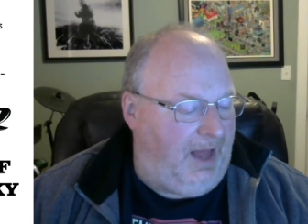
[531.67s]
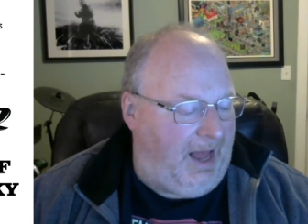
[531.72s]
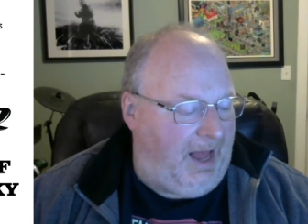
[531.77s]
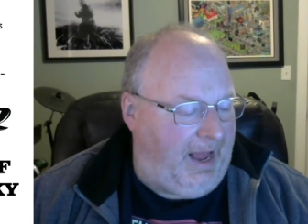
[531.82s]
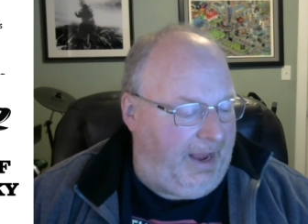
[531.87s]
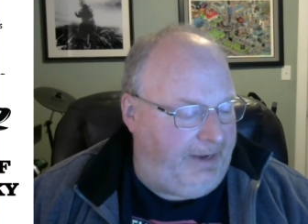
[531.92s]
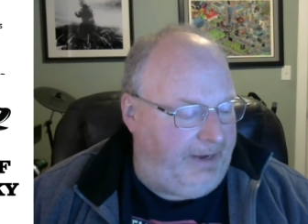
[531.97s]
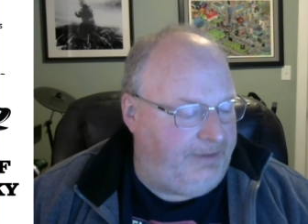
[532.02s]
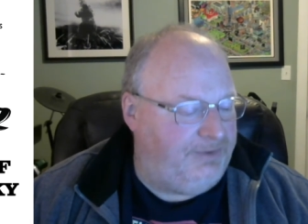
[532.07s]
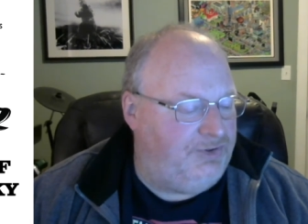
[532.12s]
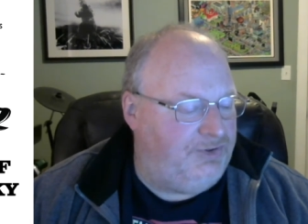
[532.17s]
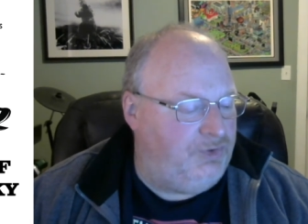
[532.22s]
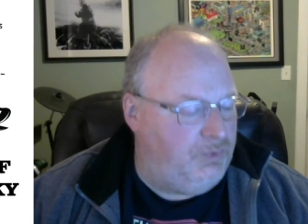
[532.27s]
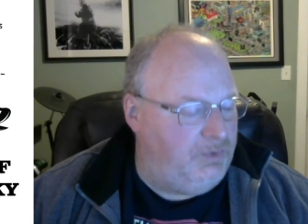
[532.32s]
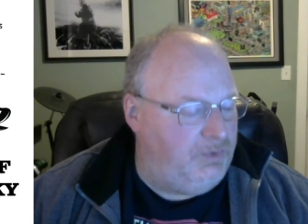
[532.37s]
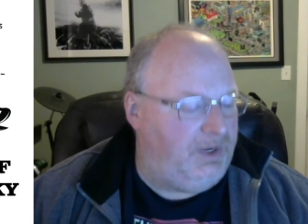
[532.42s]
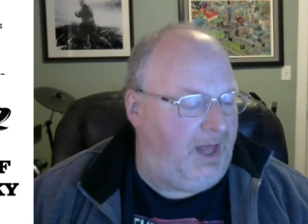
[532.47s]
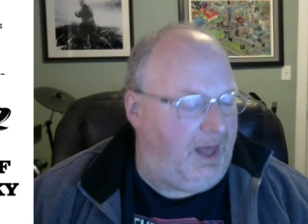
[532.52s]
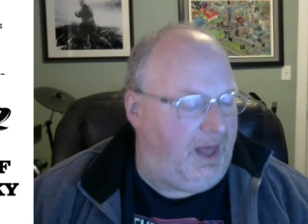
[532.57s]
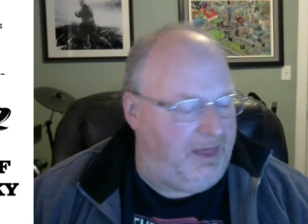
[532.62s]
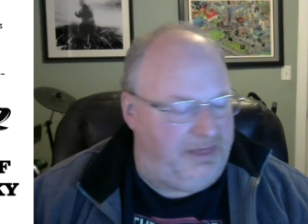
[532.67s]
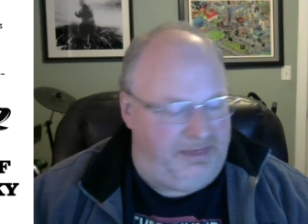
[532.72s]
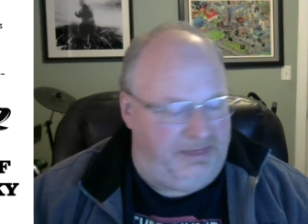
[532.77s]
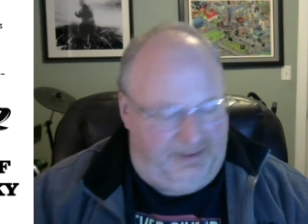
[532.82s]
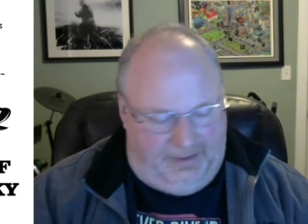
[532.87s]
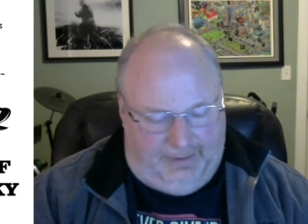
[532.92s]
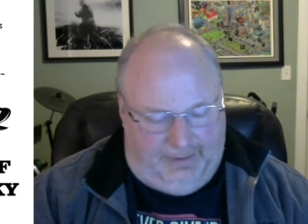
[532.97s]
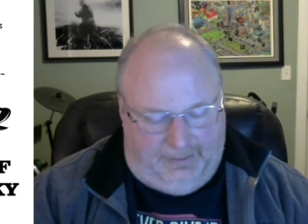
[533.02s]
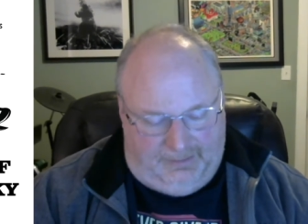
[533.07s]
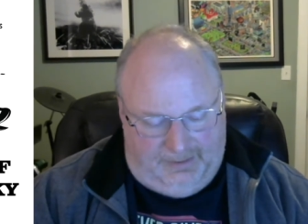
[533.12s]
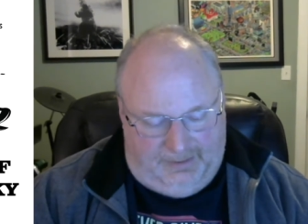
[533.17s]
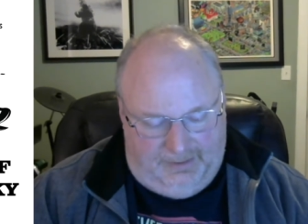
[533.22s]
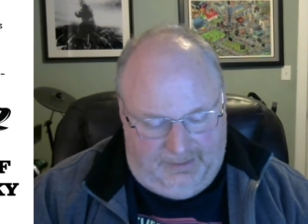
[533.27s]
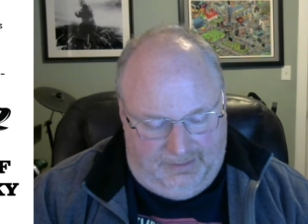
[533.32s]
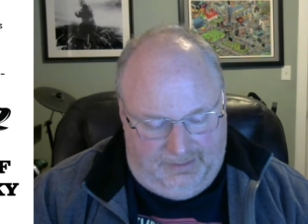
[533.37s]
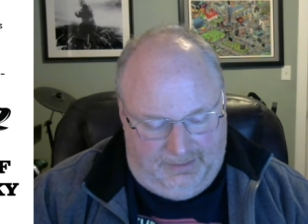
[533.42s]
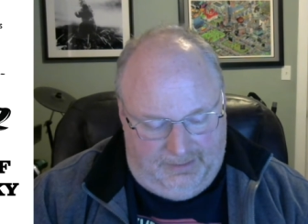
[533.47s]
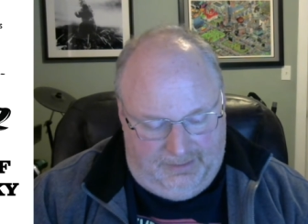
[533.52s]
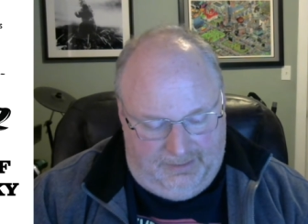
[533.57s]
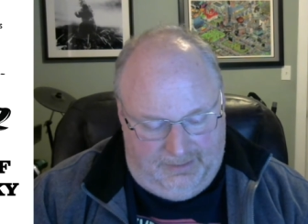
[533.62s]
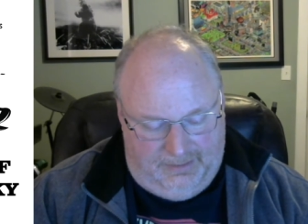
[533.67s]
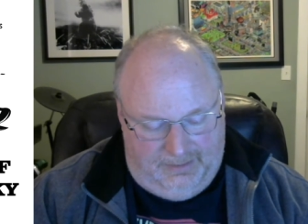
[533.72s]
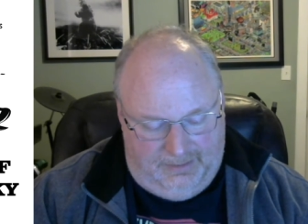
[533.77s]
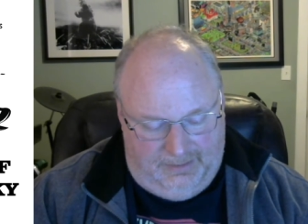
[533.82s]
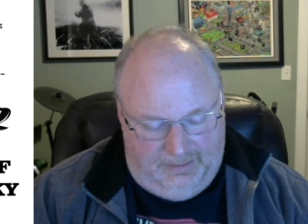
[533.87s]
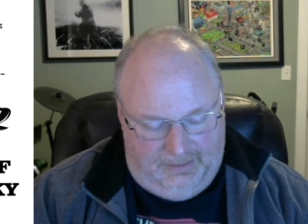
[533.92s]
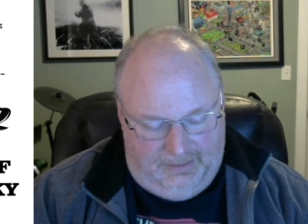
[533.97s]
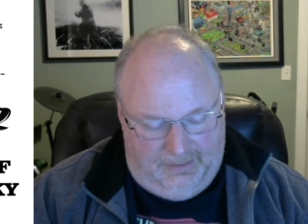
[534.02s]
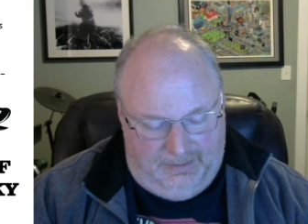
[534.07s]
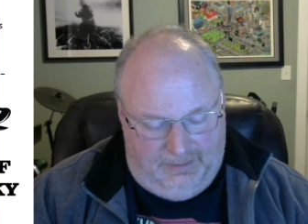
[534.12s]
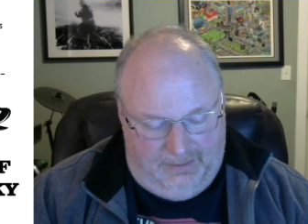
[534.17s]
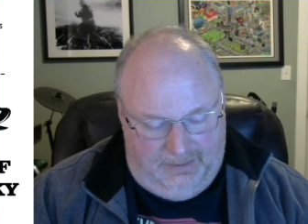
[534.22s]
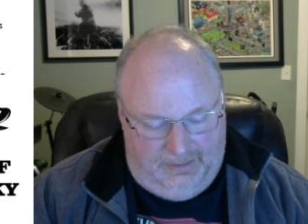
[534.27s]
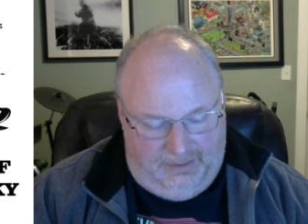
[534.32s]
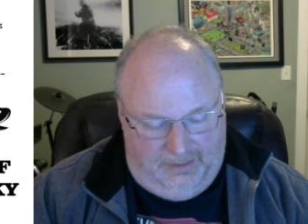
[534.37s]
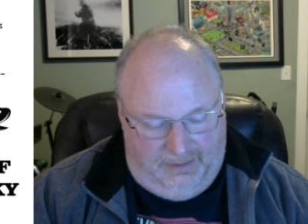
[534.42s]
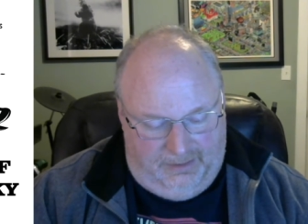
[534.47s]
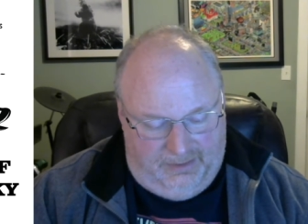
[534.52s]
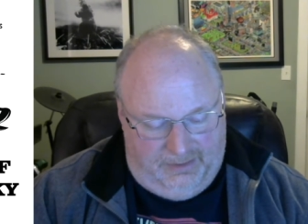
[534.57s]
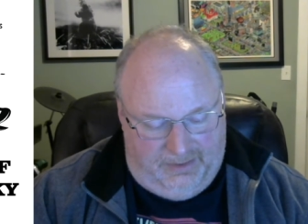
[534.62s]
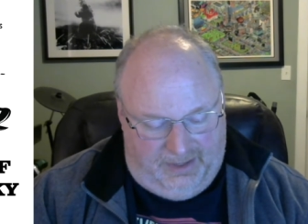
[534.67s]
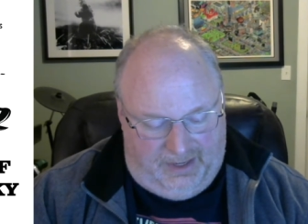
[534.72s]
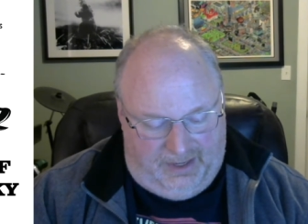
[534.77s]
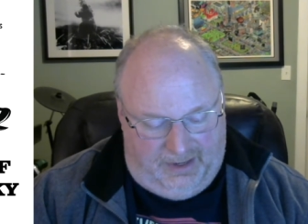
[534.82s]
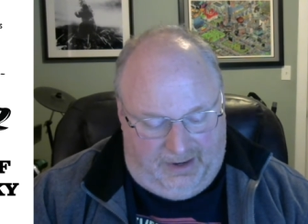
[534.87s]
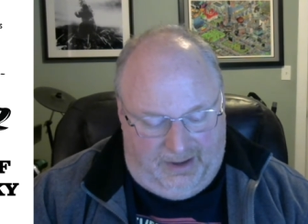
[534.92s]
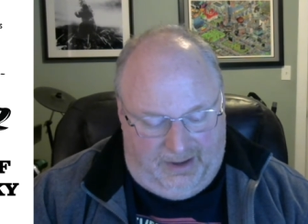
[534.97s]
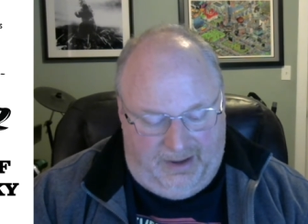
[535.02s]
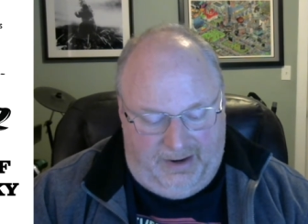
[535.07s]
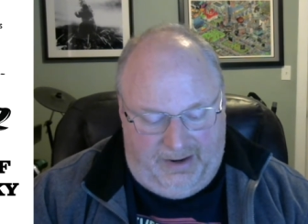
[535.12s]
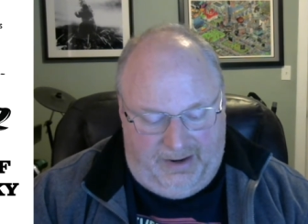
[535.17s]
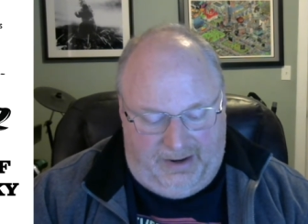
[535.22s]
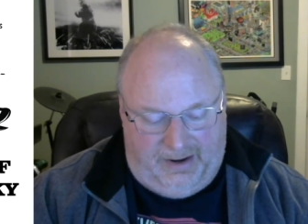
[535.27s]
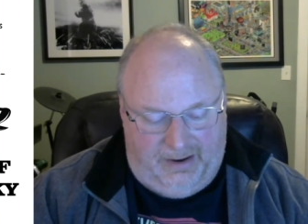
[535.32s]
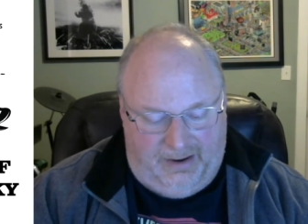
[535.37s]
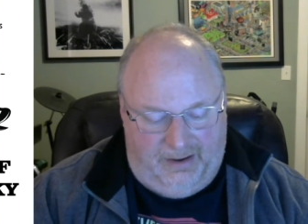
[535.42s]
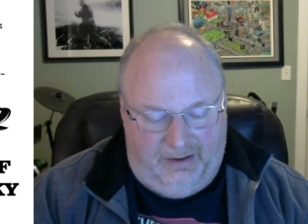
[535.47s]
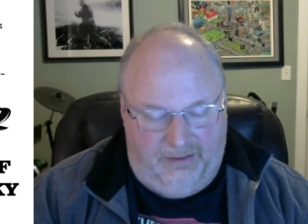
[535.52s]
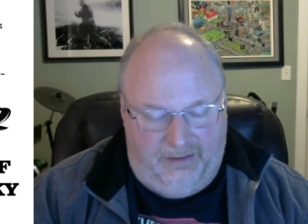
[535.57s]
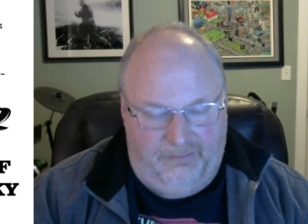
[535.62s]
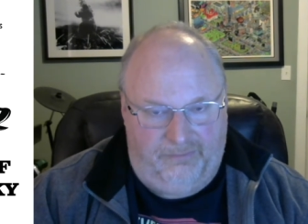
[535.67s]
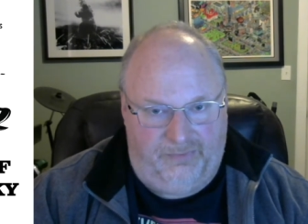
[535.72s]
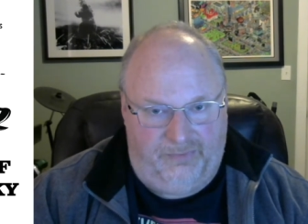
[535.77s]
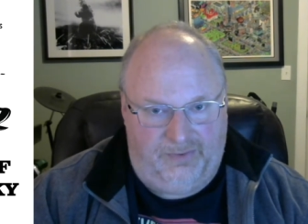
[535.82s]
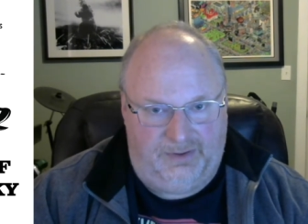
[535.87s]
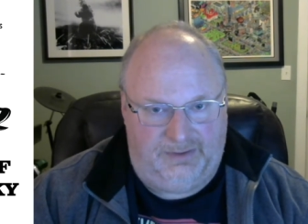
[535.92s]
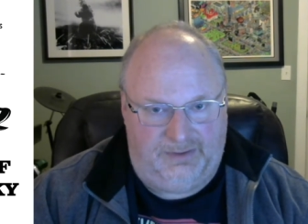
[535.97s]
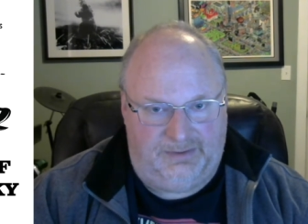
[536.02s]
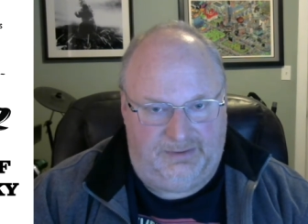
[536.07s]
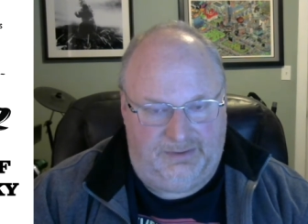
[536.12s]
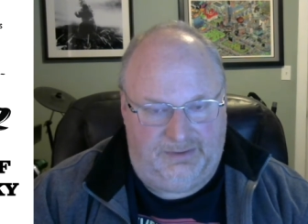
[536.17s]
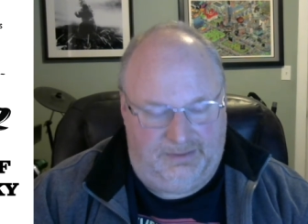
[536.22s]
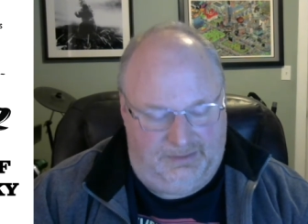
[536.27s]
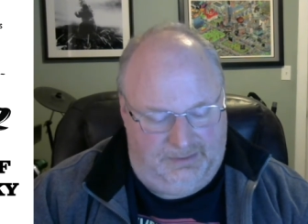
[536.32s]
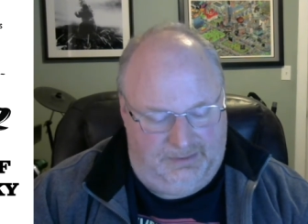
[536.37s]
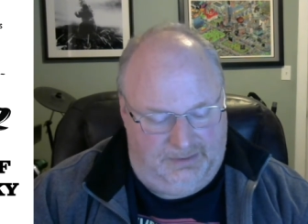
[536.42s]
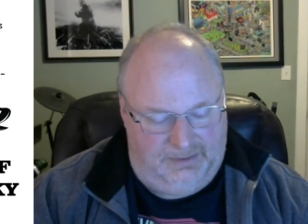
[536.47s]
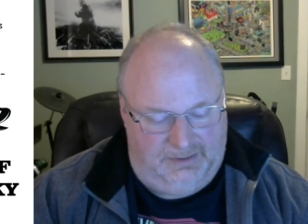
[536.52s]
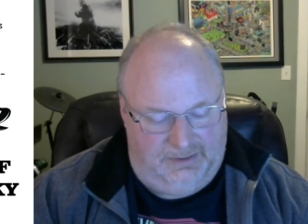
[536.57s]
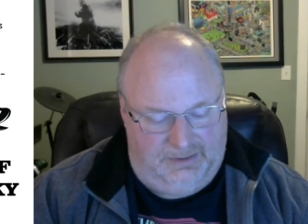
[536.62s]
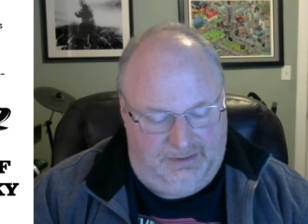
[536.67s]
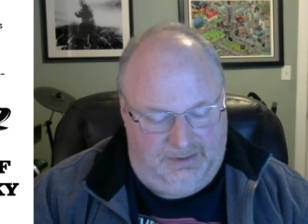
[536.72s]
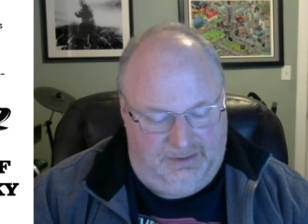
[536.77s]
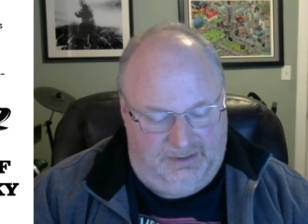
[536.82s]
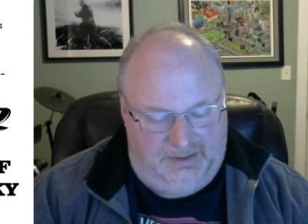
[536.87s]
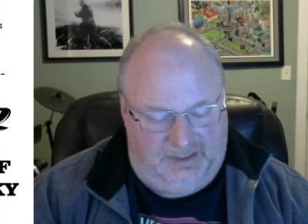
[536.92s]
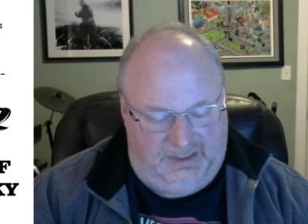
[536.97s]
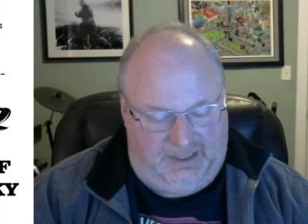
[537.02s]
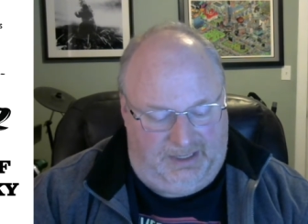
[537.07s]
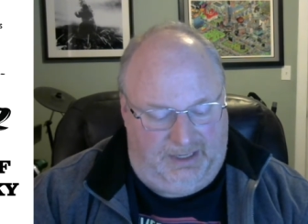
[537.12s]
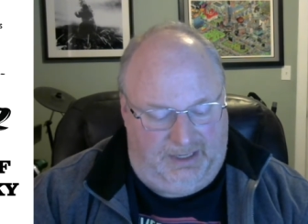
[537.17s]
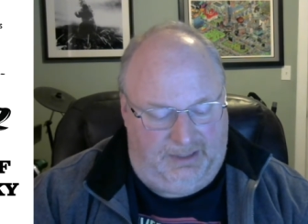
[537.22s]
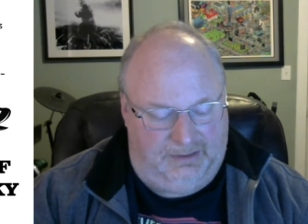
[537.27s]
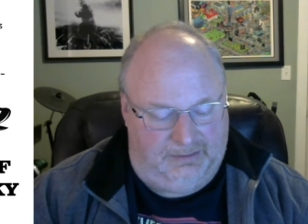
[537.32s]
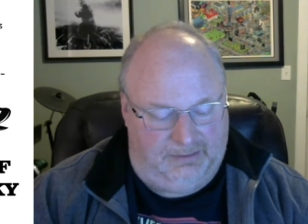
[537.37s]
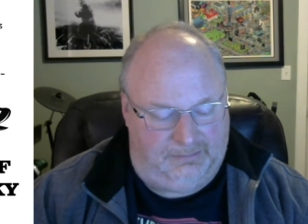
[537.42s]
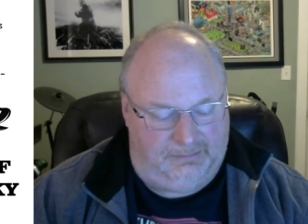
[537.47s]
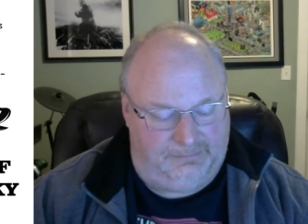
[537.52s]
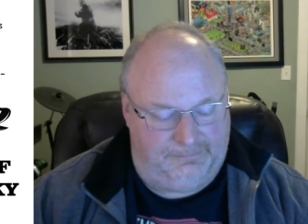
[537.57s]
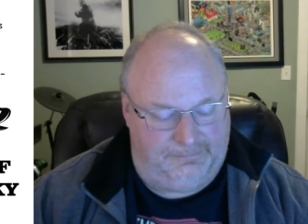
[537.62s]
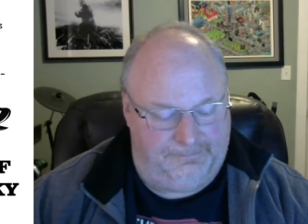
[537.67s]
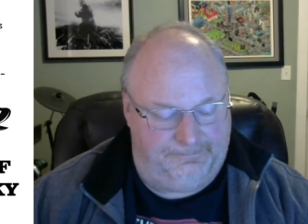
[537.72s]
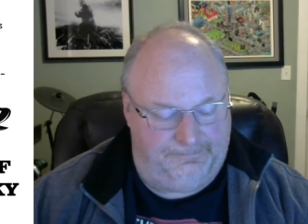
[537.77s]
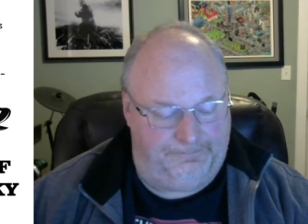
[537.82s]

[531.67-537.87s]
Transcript: I do not think that I have eaten